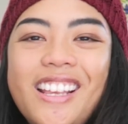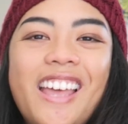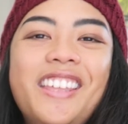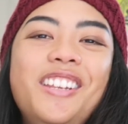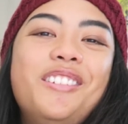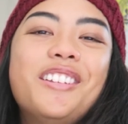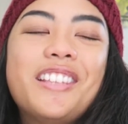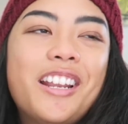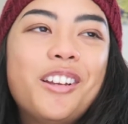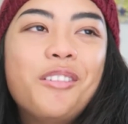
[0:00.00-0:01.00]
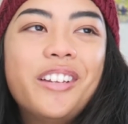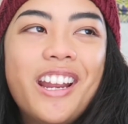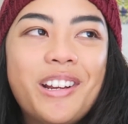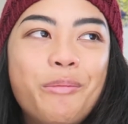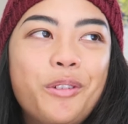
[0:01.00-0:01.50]
And then you just like don't
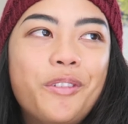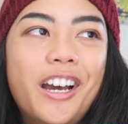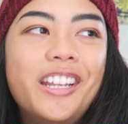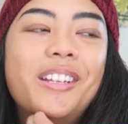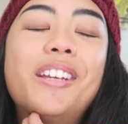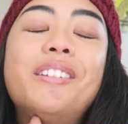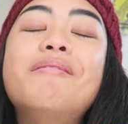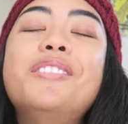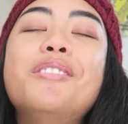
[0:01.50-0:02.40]
care and move on and